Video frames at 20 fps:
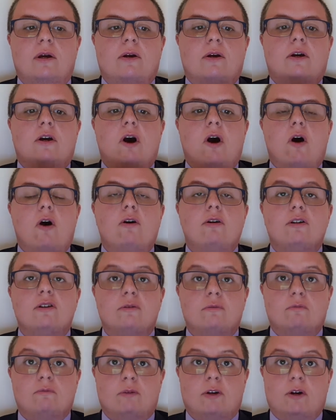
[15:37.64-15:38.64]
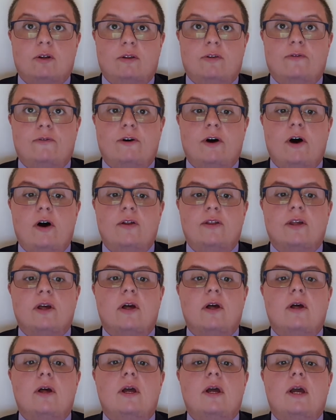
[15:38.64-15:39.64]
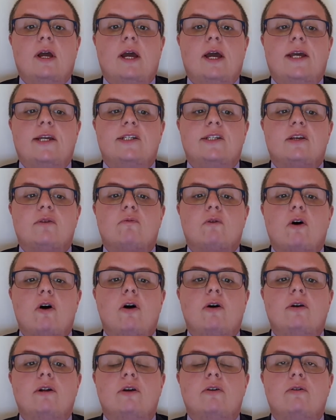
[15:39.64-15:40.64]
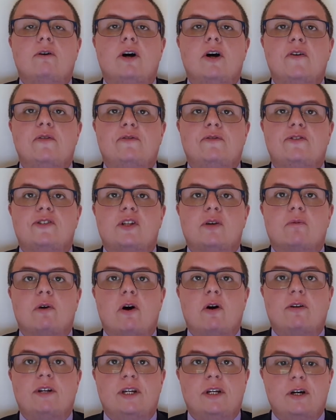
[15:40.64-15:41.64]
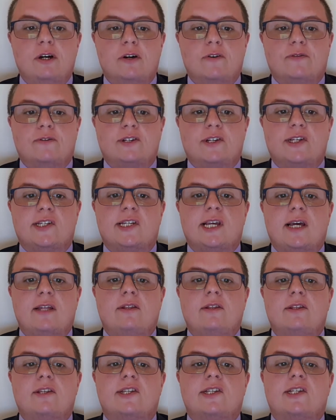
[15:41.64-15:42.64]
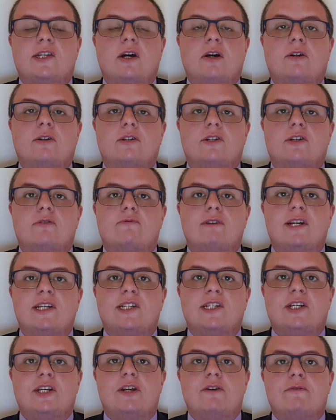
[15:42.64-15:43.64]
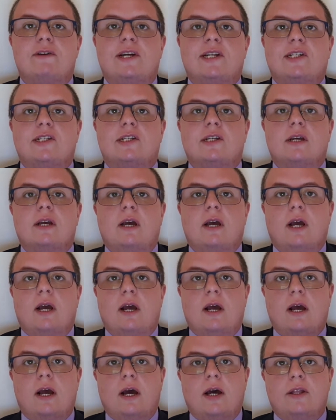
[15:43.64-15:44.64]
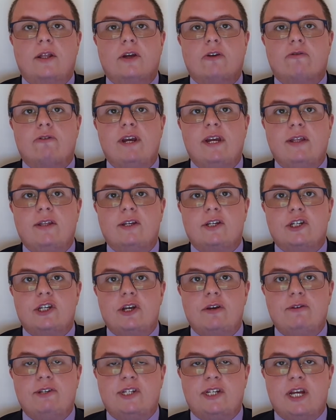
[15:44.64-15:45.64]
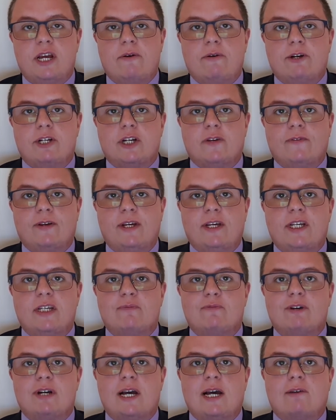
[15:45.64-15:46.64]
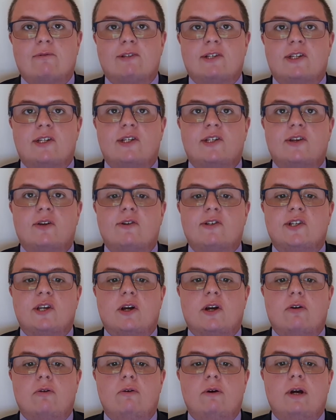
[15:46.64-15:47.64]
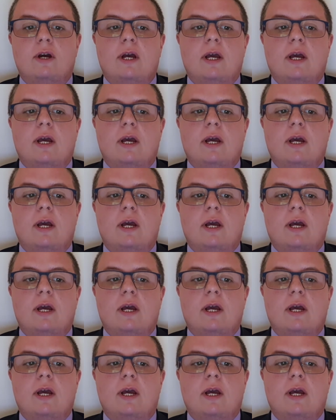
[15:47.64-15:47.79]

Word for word: God, God the Father, is the one who loves the world enough to send the Son to rescue it. And the Greek that's used here, which I think is pronounced sozo,